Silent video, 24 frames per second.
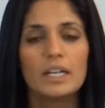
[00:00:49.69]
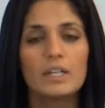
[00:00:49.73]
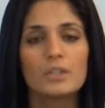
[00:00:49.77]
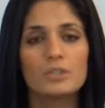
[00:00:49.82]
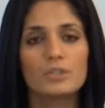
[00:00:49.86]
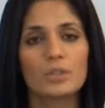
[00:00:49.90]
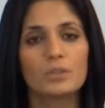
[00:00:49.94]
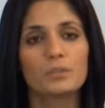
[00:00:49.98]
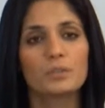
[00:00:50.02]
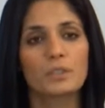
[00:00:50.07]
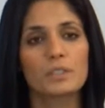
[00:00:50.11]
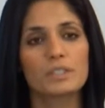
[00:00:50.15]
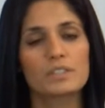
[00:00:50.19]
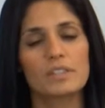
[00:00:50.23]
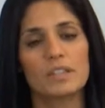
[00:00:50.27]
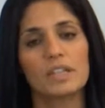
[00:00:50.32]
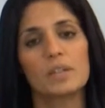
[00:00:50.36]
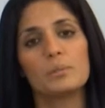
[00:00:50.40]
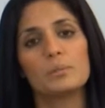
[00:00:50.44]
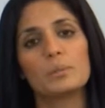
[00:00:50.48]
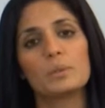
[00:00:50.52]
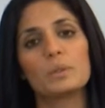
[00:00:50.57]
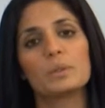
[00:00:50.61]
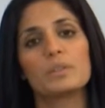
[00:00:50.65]
So for
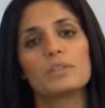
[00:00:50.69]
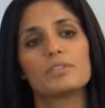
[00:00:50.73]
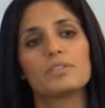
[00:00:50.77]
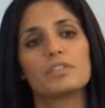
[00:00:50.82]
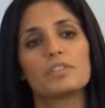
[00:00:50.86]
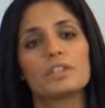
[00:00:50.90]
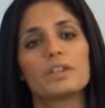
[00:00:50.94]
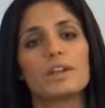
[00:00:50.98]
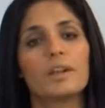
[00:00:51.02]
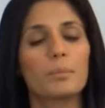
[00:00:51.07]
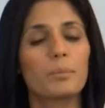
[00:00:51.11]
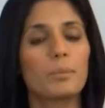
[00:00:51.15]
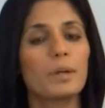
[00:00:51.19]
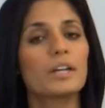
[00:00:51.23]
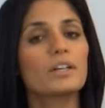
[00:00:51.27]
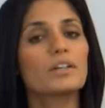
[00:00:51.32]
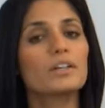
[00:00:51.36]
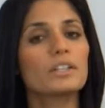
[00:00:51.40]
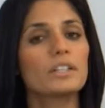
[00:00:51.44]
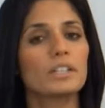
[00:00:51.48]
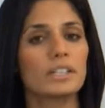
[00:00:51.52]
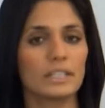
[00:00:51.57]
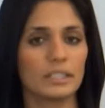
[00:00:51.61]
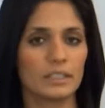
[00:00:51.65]
example, if you're an
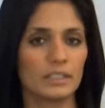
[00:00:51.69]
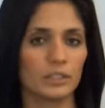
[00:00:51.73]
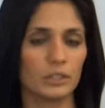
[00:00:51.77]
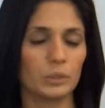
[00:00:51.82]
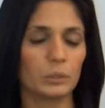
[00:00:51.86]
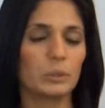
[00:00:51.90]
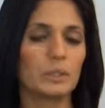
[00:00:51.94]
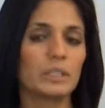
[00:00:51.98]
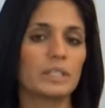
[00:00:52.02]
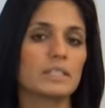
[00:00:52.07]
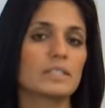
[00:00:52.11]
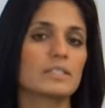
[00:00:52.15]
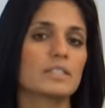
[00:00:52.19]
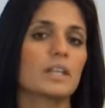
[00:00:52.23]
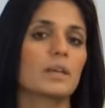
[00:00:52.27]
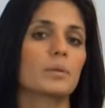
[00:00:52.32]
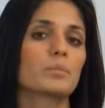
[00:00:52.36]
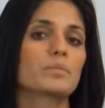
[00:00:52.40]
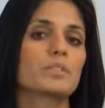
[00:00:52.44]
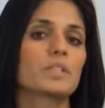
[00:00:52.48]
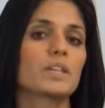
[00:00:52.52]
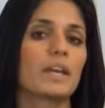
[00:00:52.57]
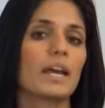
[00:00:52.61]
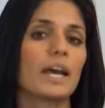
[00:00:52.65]
American, you can
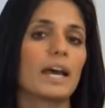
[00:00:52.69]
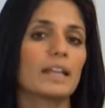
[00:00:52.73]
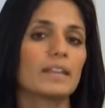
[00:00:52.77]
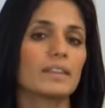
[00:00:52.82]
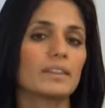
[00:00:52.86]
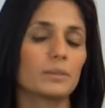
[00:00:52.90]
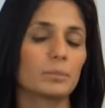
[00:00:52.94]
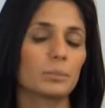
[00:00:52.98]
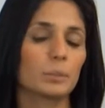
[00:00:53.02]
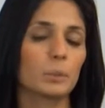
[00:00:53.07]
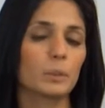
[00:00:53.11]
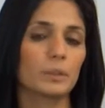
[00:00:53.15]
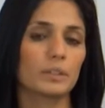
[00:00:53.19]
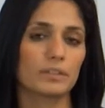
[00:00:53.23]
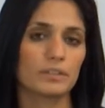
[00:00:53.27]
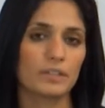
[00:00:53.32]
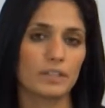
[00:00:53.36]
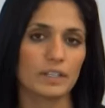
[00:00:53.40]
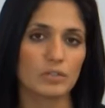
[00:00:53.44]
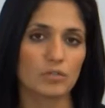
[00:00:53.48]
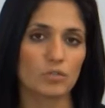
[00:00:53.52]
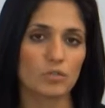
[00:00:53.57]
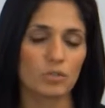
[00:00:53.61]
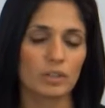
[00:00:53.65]
attempt at the port of
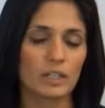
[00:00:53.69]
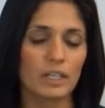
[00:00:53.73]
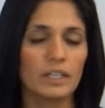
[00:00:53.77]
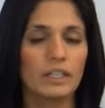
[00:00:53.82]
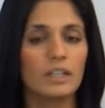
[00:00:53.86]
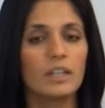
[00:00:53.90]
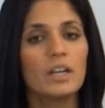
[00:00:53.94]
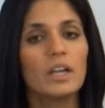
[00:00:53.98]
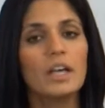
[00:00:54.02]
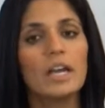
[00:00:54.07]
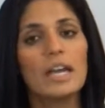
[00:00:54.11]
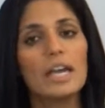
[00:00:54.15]
entry.